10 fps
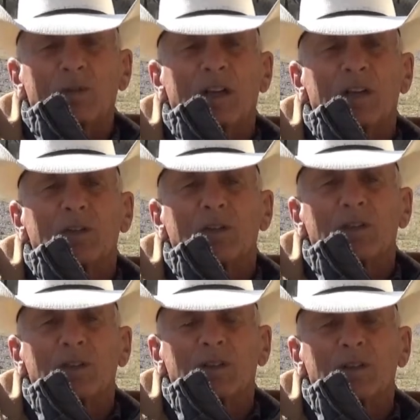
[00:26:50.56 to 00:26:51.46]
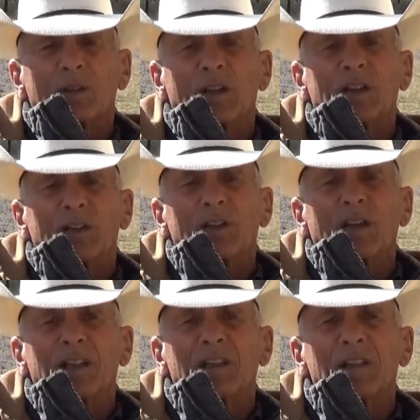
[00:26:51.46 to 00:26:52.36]
not doing
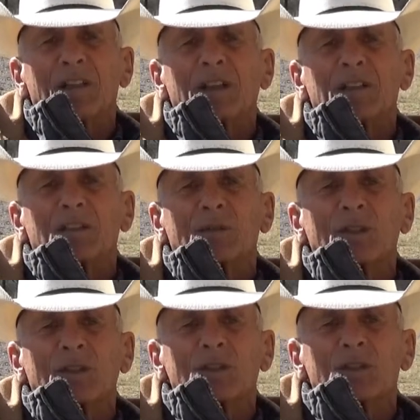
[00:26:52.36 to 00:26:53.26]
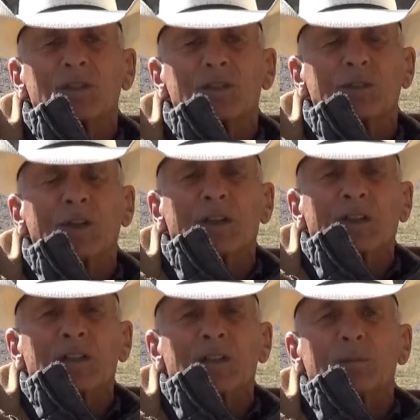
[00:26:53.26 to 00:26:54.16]
any of the things that we used to do
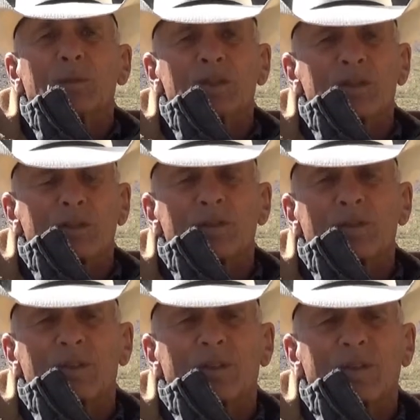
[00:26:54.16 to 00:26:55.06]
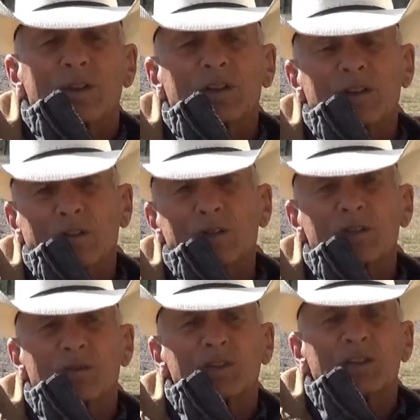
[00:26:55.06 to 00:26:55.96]
to preserve the forest. And of
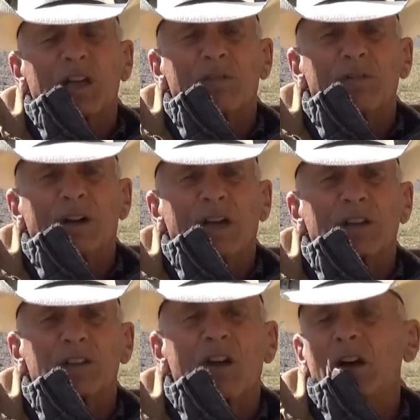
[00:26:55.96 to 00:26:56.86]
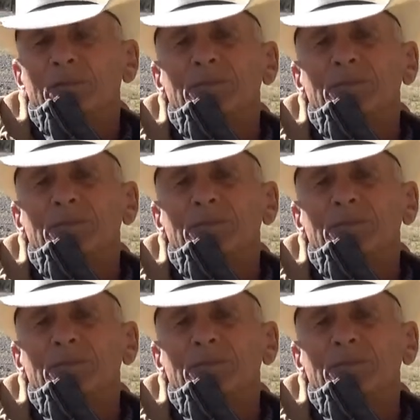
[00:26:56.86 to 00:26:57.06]
course, once you have a fire, it's gone.